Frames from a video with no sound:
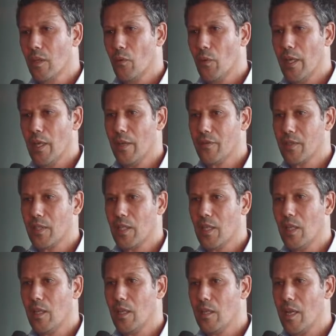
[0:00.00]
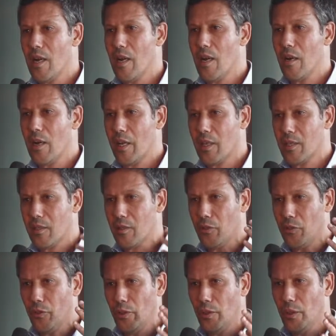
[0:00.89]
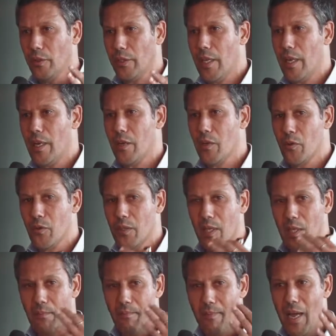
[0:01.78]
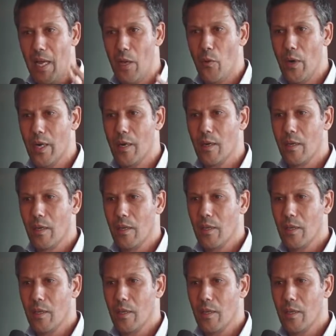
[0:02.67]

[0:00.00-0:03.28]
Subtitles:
we have seen, they are external. They are using a malware.